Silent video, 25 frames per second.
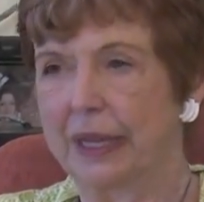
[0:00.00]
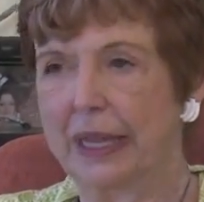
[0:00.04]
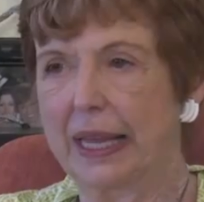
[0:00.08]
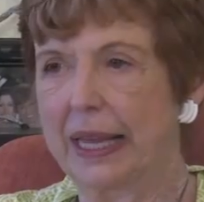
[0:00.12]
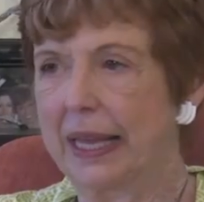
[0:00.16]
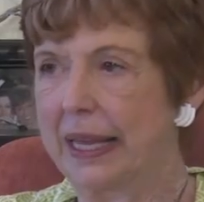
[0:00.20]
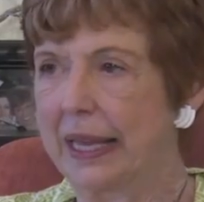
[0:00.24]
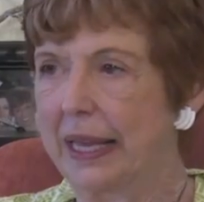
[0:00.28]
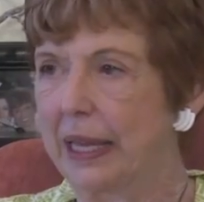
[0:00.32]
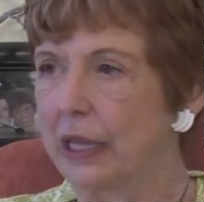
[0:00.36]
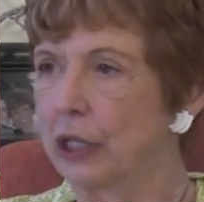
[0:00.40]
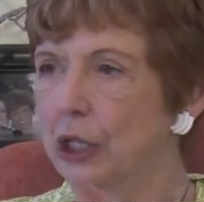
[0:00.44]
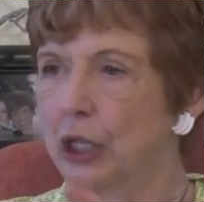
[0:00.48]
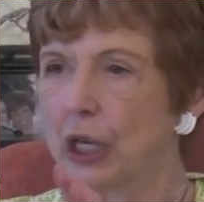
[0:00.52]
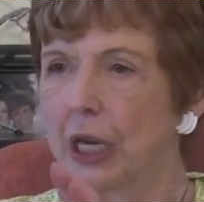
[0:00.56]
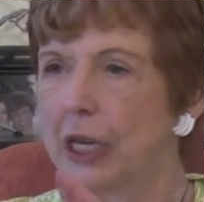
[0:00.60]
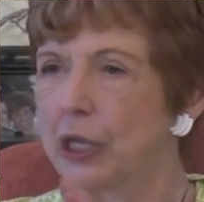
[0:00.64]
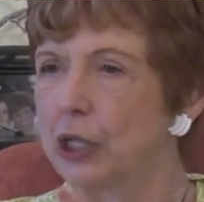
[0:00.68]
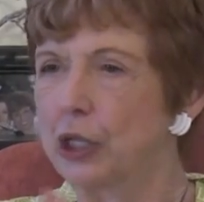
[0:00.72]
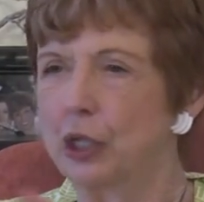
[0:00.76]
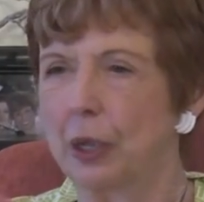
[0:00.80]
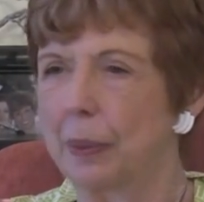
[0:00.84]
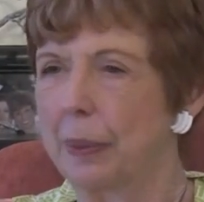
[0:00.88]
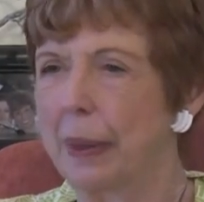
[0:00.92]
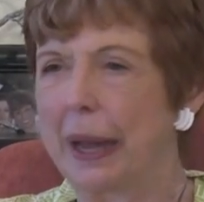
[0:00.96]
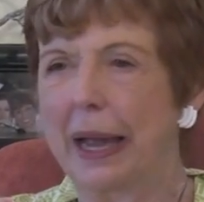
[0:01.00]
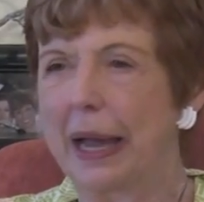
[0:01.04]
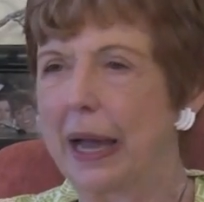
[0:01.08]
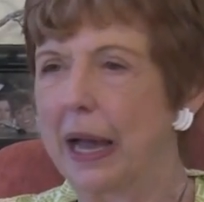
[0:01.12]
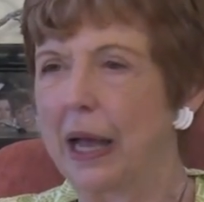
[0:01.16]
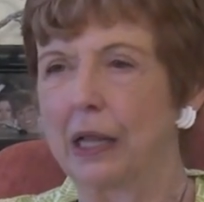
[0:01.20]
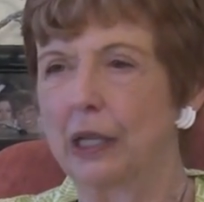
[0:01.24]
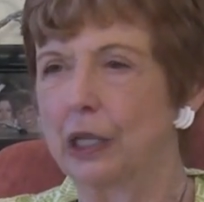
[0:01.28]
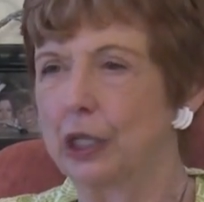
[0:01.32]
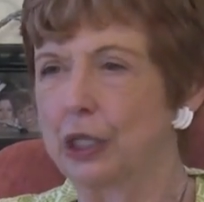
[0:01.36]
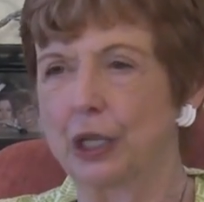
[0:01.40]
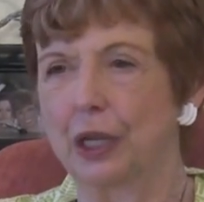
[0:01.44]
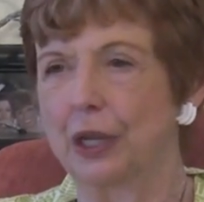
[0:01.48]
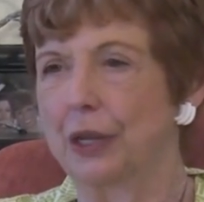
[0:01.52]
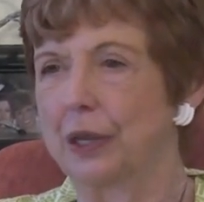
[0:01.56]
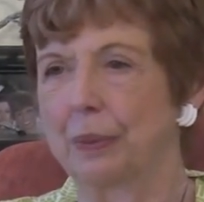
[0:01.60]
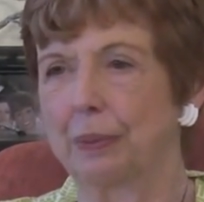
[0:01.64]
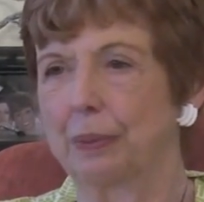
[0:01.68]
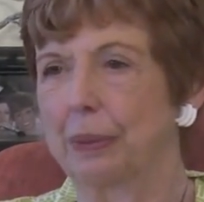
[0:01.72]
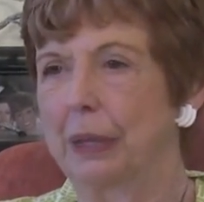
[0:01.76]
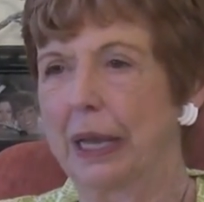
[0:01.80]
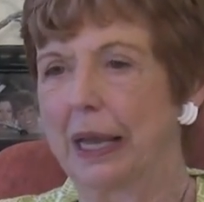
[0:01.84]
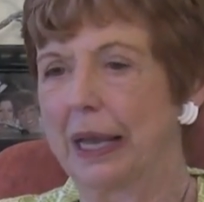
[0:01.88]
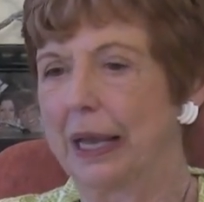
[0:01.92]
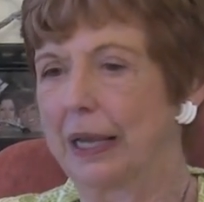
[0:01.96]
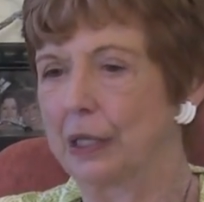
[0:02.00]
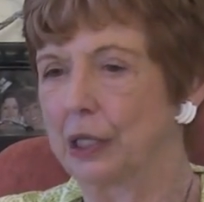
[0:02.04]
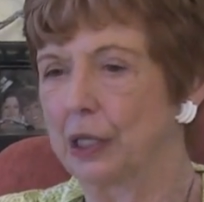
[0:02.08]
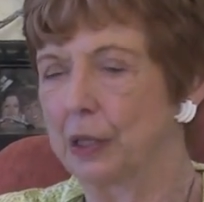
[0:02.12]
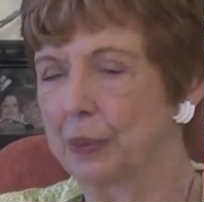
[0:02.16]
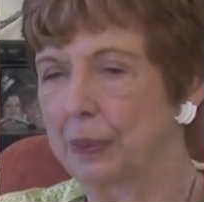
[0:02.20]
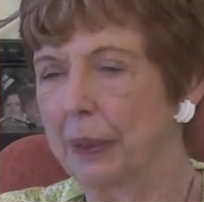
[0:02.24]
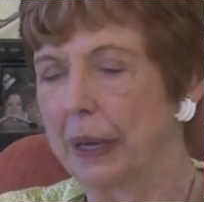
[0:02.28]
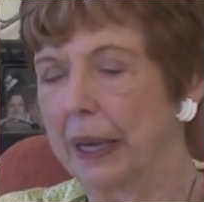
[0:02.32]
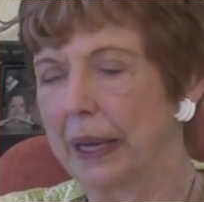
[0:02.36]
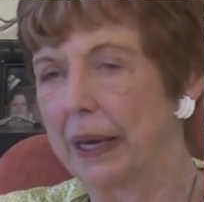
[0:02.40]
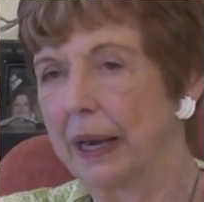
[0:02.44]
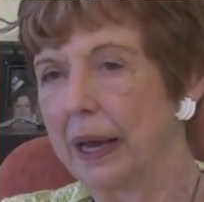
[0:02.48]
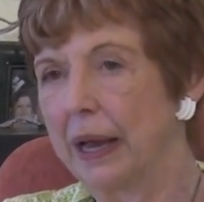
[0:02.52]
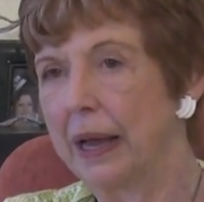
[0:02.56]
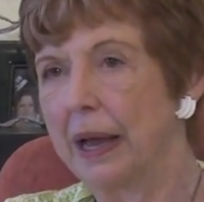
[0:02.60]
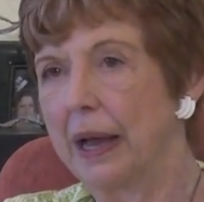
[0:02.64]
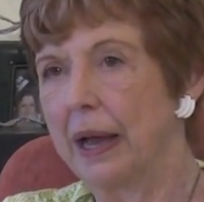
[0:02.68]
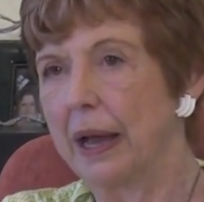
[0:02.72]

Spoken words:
They can't change the biology of the plants, but